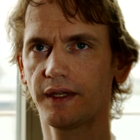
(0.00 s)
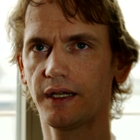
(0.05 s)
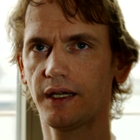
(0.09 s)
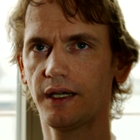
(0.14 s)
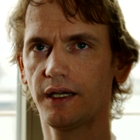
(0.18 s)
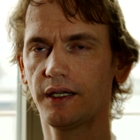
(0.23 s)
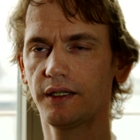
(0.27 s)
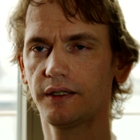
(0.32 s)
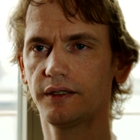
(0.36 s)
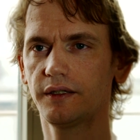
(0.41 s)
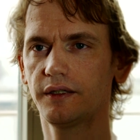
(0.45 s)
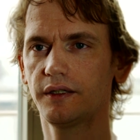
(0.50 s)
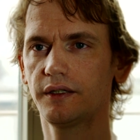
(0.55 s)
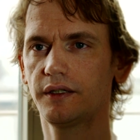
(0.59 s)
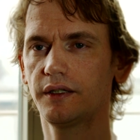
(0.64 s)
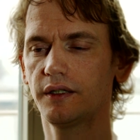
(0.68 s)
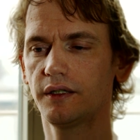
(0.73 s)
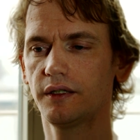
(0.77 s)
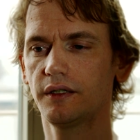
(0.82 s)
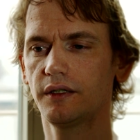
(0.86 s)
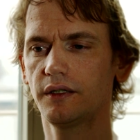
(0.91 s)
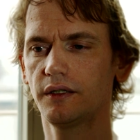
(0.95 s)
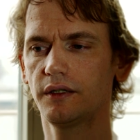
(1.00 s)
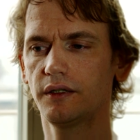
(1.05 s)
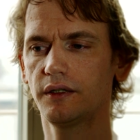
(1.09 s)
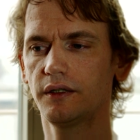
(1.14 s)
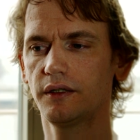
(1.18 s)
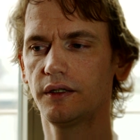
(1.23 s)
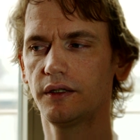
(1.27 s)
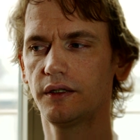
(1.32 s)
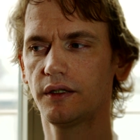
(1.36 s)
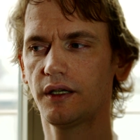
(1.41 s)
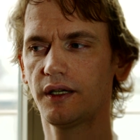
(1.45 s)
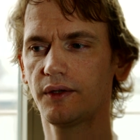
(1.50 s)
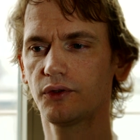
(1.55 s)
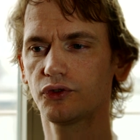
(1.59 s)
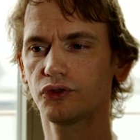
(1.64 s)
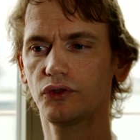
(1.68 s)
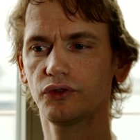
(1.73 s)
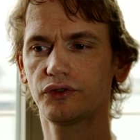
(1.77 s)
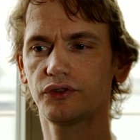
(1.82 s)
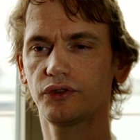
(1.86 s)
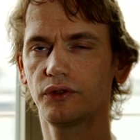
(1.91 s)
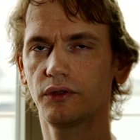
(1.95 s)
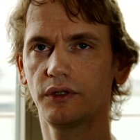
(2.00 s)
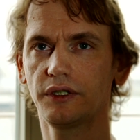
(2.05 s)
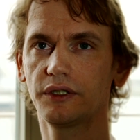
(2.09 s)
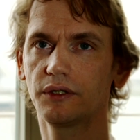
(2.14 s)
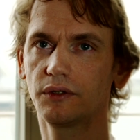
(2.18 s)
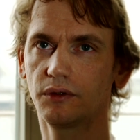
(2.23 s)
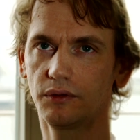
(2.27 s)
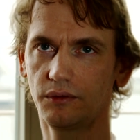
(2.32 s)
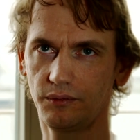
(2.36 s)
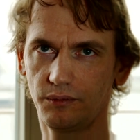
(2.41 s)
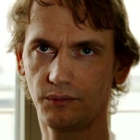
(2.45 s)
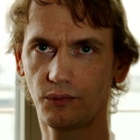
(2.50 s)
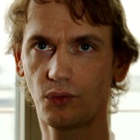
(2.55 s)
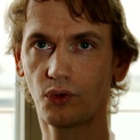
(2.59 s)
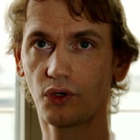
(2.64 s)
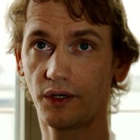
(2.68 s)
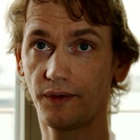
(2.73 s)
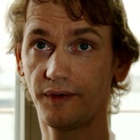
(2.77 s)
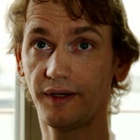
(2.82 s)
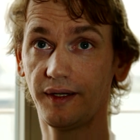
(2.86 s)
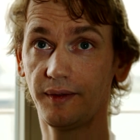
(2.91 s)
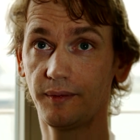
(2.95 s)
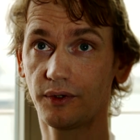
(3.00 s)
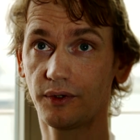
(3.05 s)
And I was also a little more away